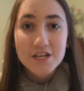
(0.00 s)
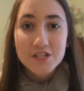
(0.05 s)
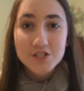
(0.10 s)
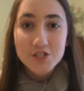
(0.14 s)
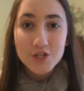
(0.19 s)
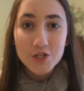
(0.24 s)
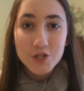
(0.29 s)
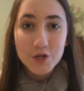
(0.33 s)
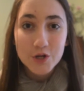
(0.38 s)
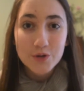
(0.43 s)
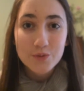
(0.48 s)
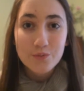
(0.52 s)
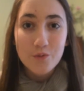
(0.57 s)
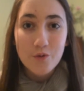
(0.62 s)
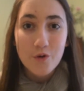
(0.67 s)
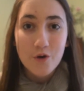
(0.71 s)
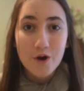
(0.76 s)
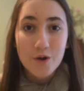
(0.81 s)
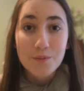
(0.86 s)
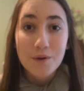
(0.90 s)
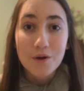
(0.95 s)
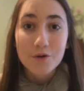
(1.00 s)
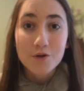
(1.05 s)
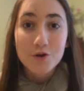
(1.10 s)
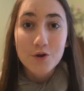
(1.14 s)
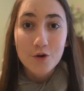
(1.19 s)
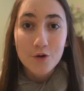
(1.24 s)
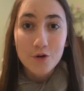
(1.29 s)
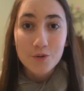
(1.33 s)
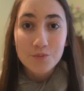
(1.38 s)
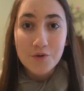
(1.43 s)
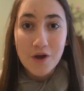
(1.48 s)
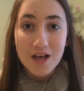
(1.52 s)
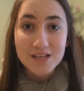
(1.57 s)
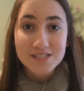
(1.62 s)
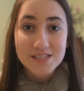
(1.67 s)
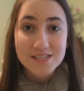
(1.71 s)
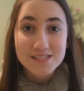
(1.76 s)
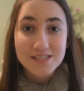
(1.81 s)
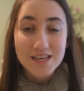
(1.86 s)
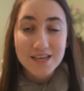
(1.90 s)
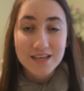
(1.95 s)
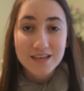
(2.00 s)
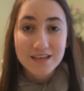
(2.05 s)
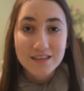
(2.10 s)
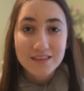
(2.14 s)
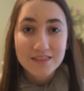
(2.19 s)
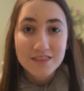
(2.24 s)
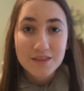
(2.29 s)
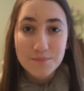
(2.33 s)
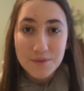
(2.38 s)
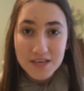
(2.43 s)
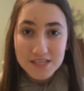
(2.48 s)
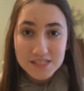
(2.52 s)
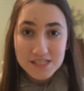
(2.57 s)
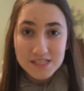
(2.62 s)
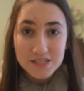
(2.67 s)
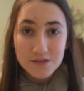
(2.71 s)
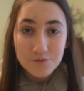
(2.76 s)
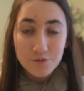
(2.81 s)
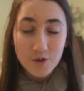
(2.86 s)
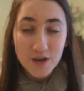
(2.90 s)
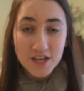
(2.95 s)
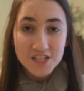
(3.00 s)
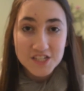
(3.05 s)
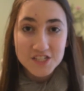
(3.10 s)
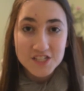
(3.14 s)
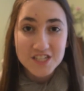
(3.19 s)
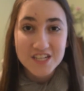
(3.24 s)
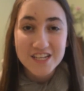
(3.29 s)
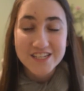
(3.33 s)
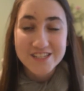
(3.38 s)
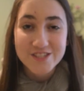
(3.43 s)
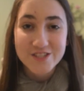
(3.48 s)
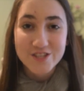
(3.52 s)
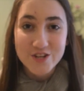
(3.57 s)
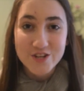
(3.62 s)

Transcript: to learn more about neural processing, the basis of which is the